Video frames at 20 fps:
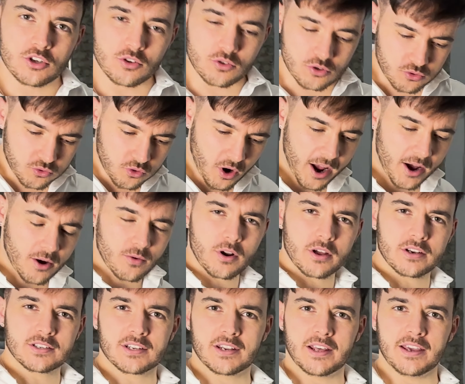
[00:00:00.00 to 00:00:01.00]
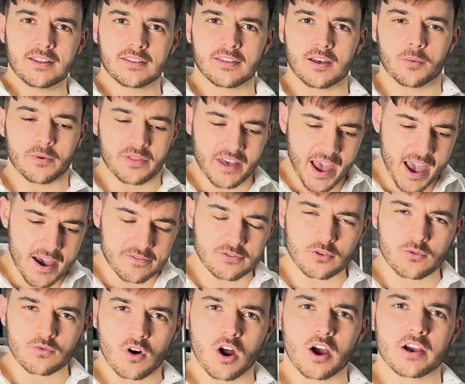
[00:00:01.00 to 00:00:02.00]
you drown underneath it with
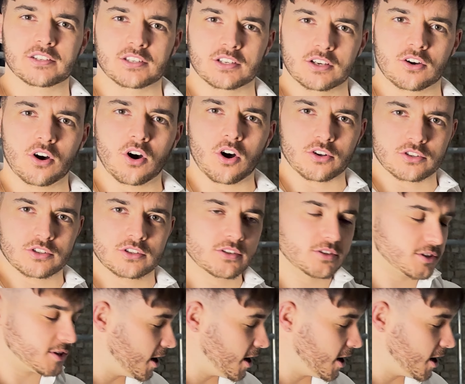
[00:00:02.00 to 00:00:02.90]
ever-rising costs,